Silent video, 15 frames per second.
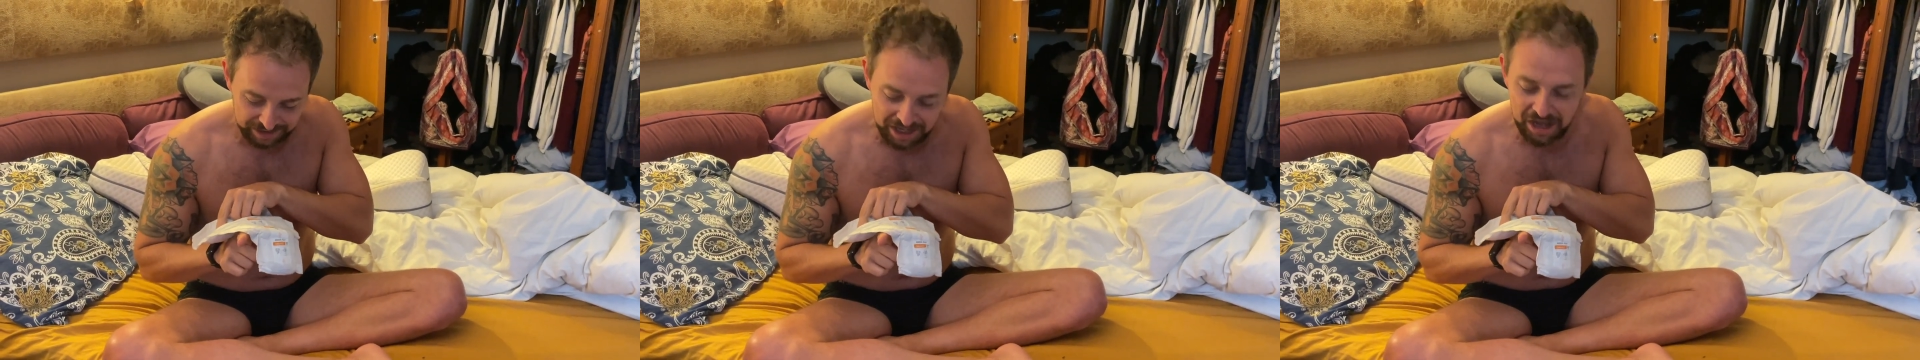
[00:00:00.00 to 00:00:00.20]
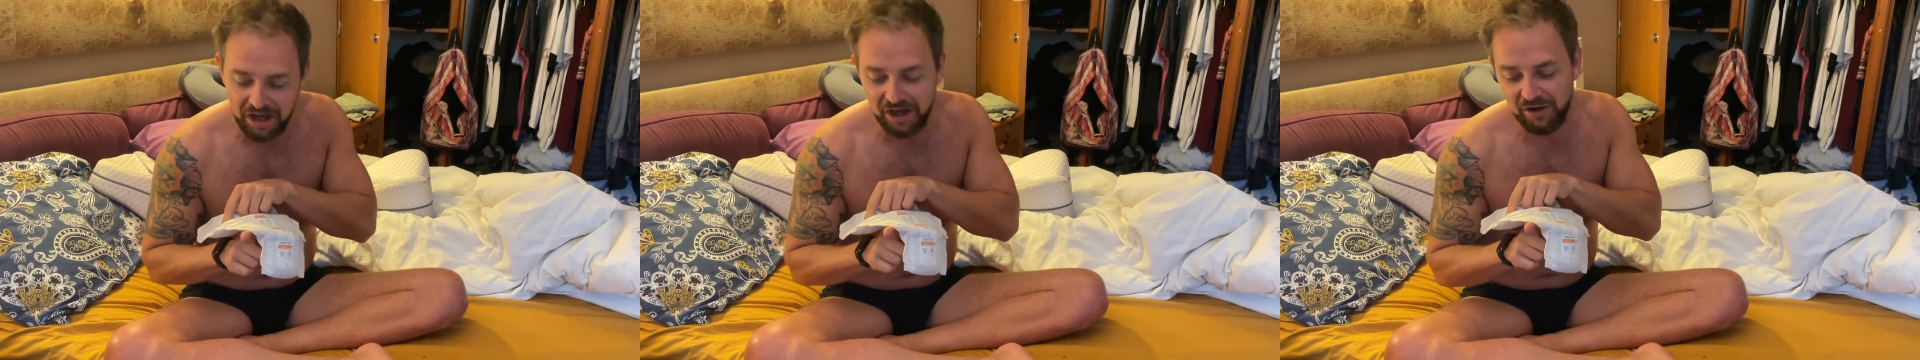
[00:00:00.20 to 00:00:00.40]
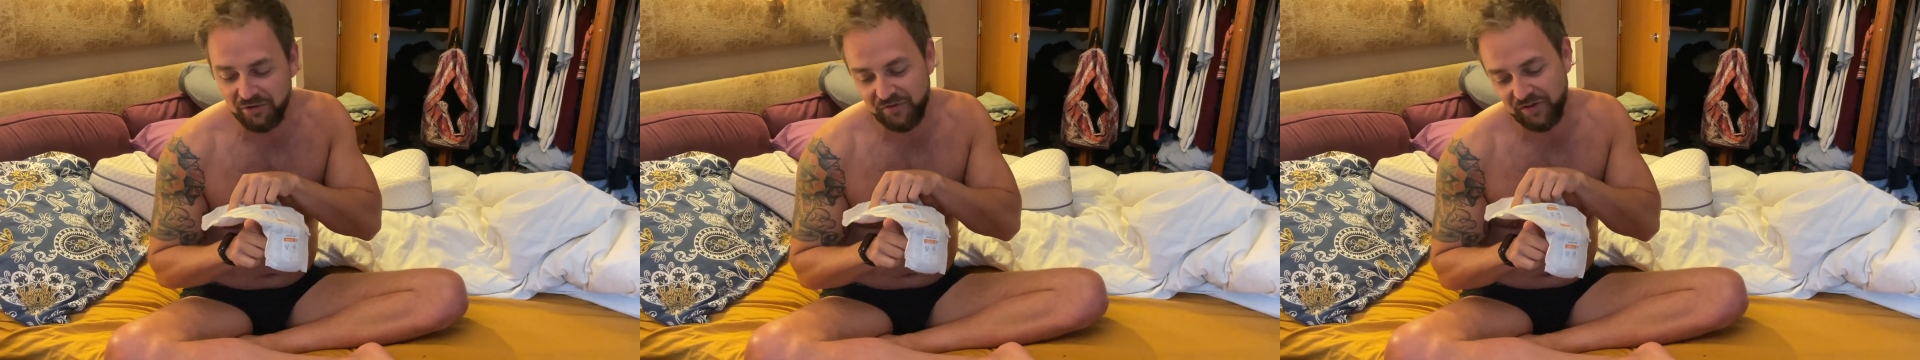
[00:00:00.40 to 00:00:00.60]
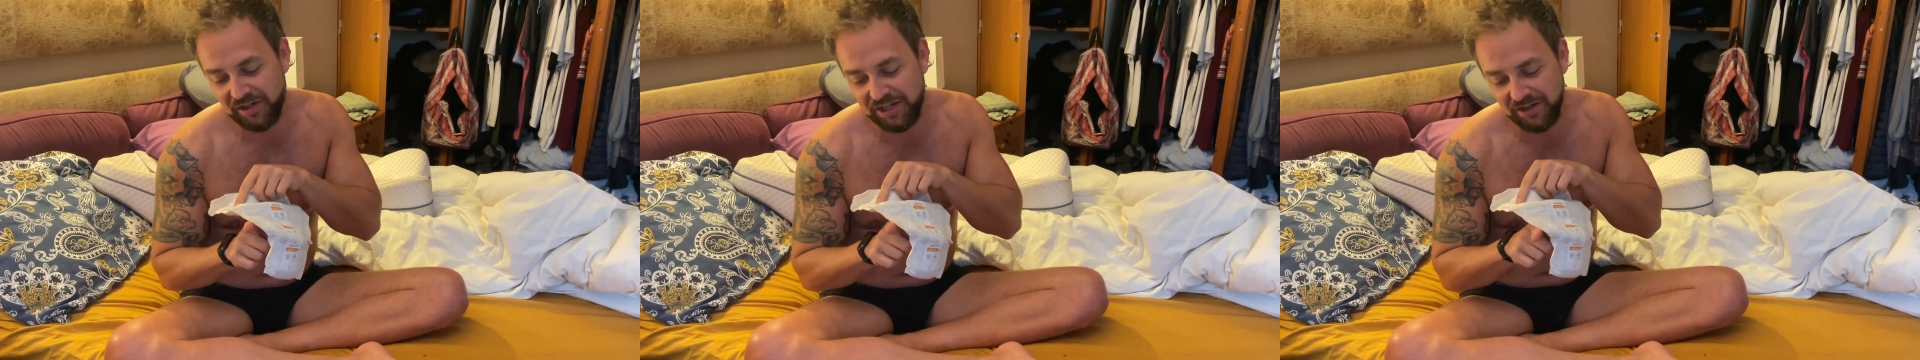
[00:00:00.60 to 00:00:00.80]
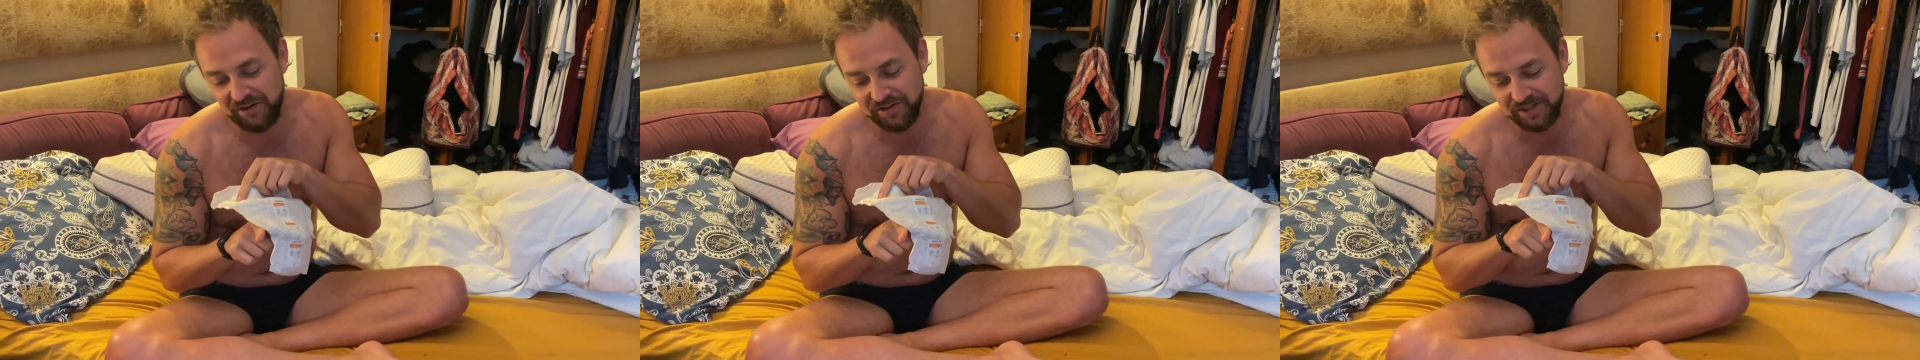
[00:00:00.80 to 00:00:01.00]
oh, for
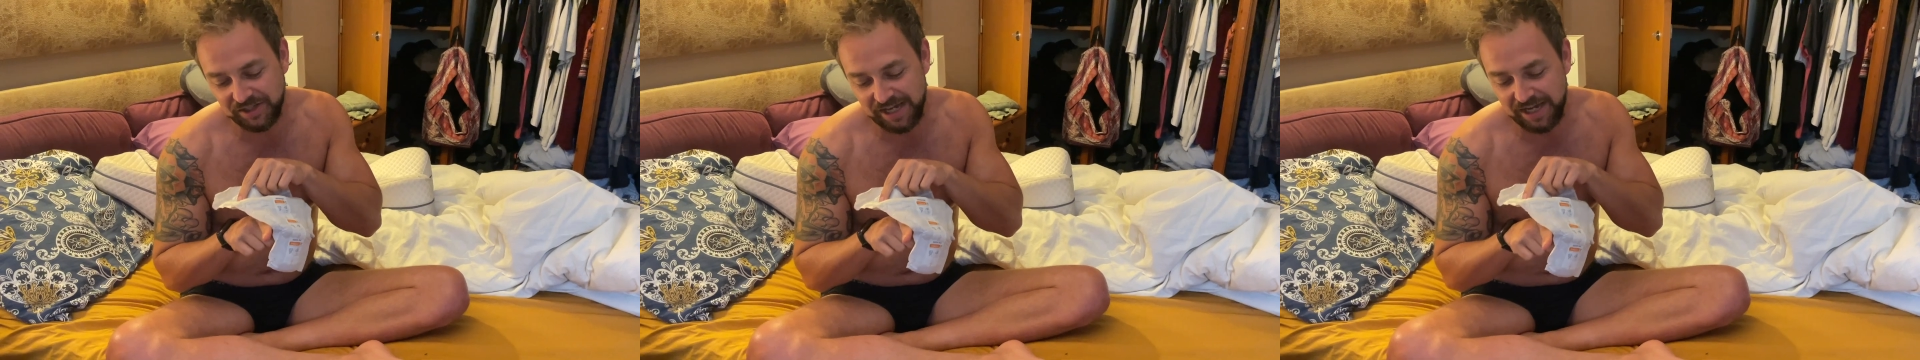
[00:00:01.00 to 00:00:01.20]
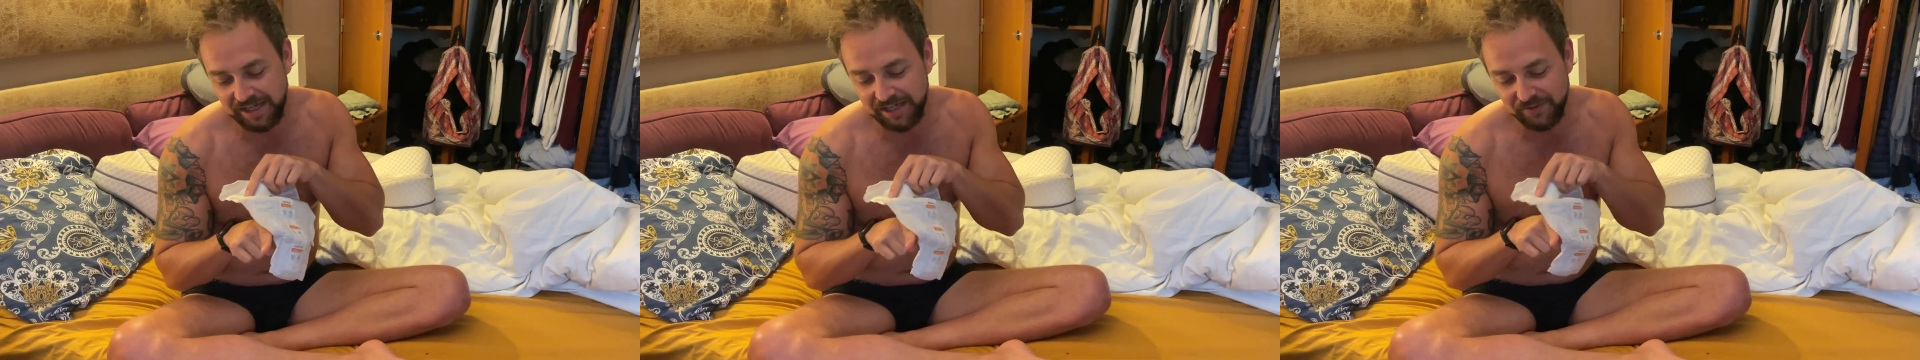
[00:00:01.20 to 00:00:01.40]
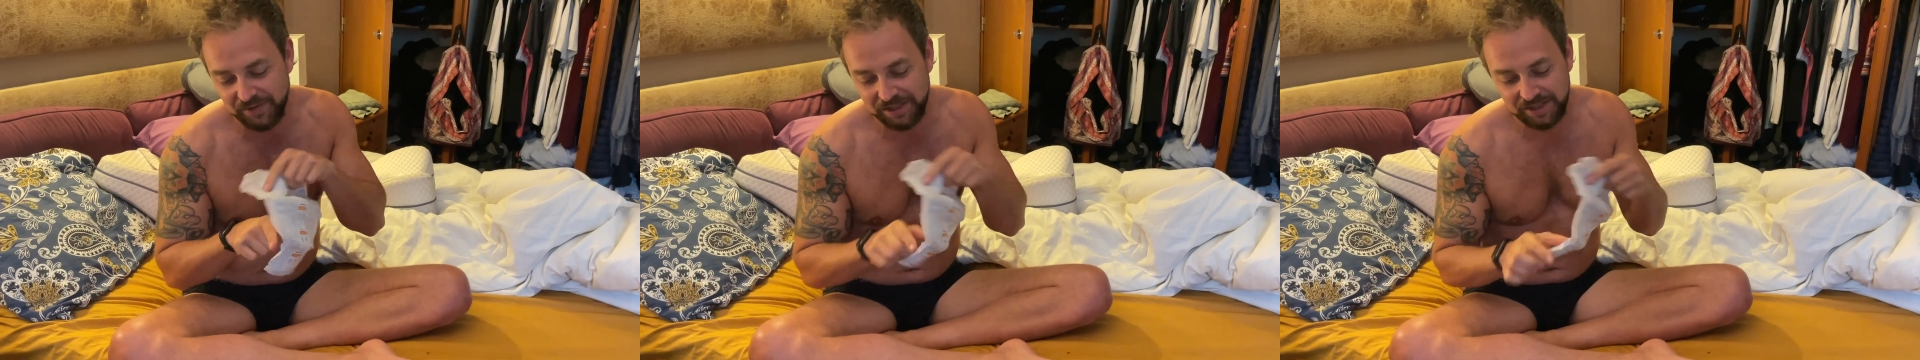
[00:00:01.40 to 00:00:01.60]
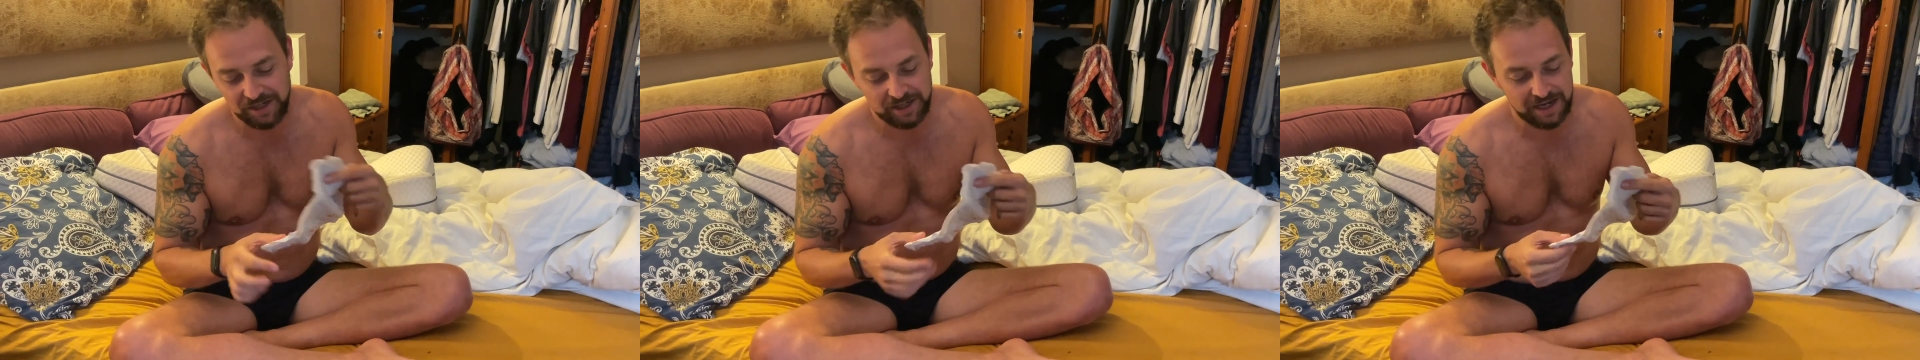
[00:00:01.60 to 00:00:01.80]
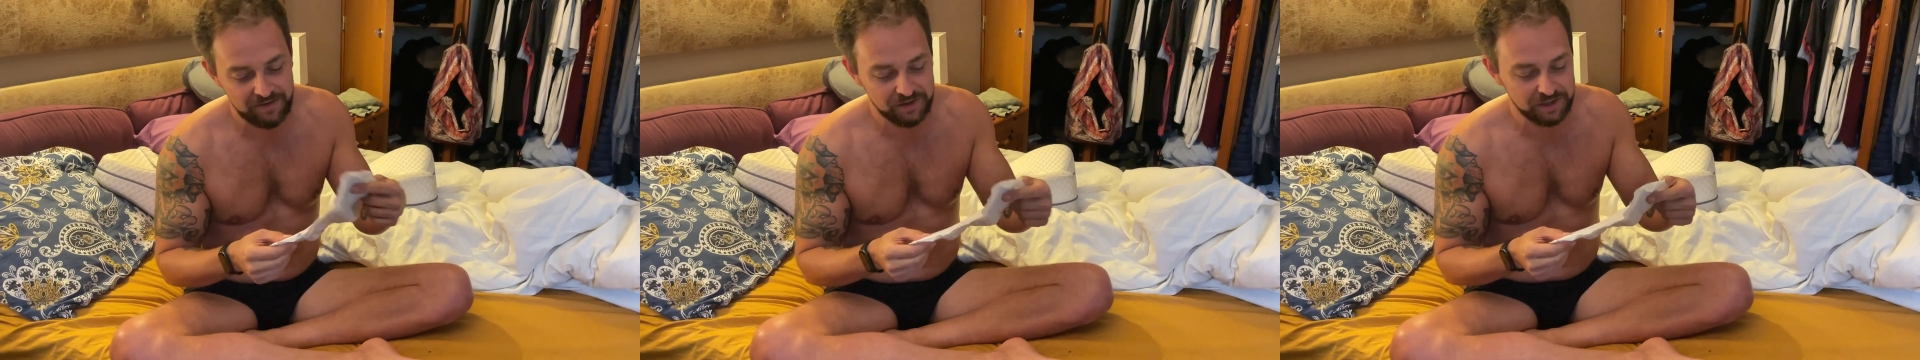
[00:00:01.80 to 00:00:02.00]
God's sake, it was
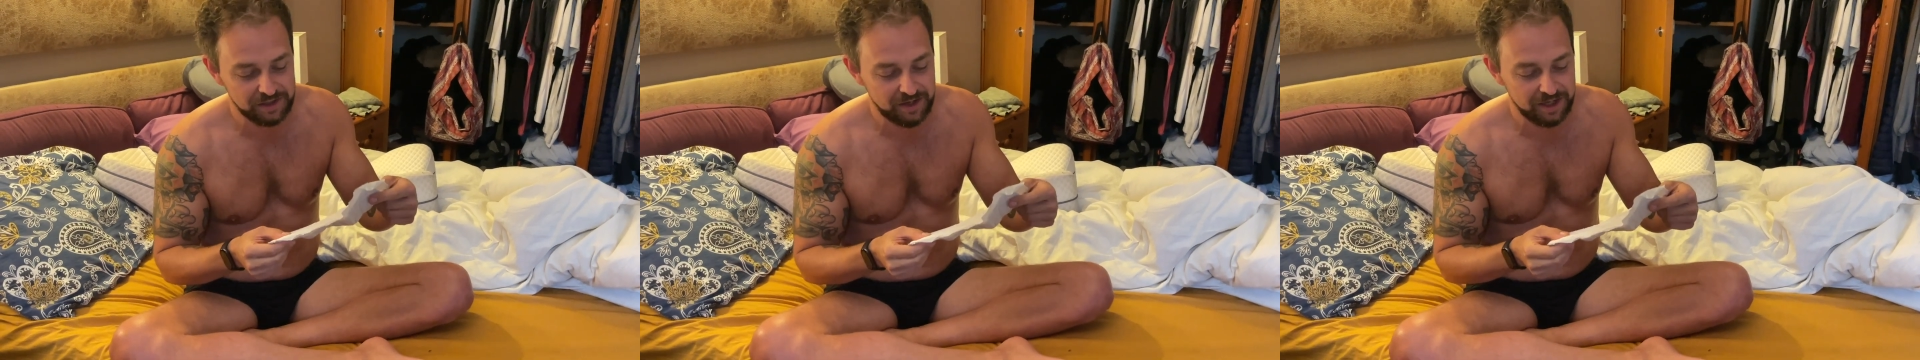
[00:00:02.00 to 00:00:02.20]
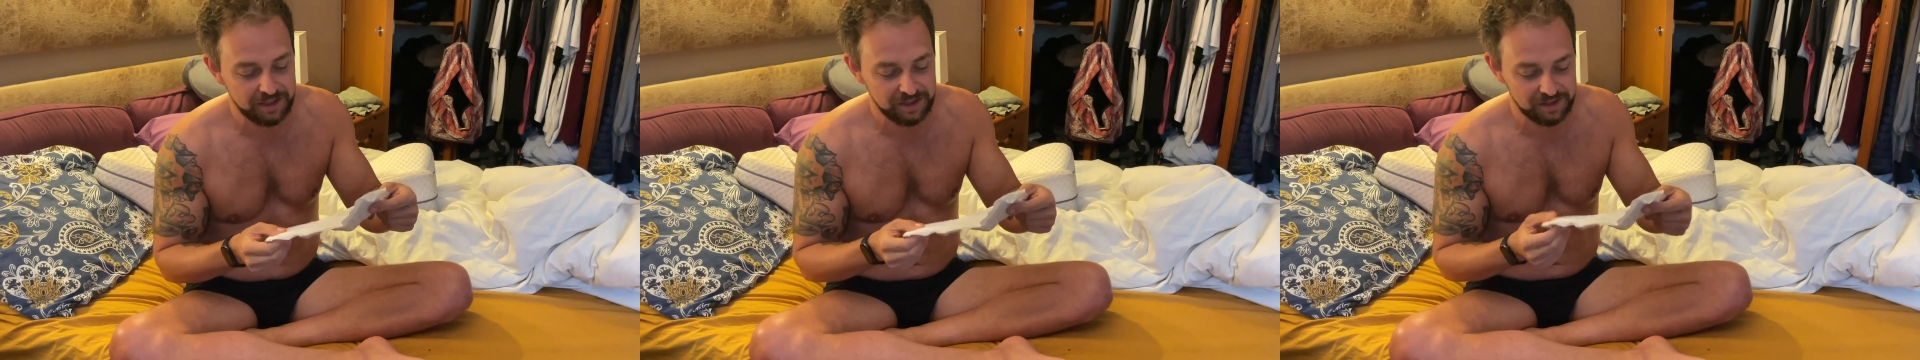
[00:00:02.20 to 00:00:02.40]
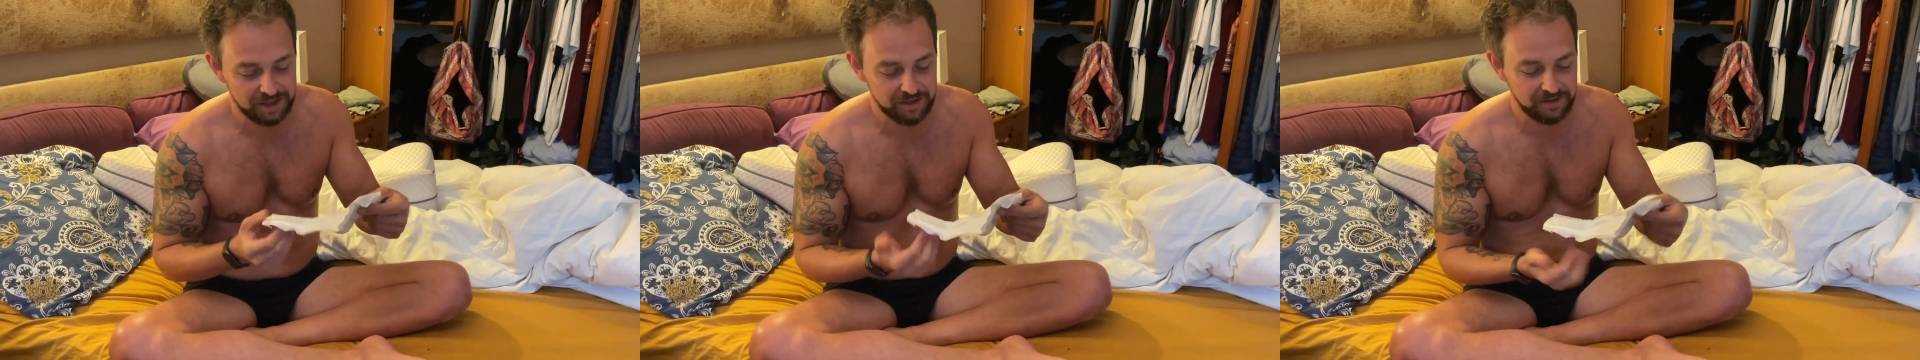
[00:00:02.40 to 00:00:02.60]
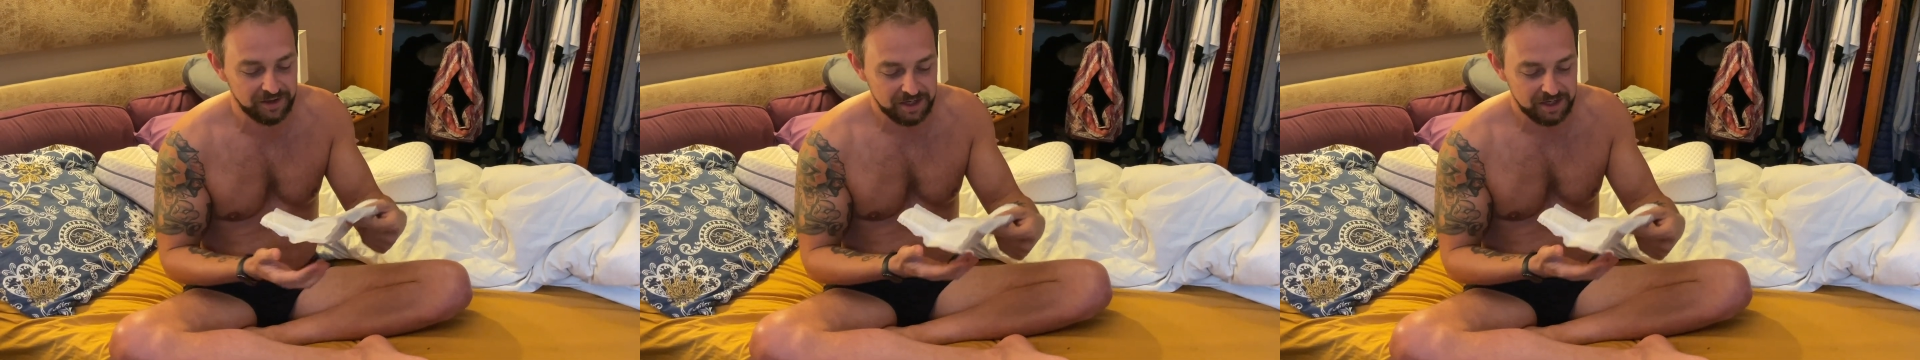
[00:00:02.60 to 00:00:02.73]
stuck out the side. So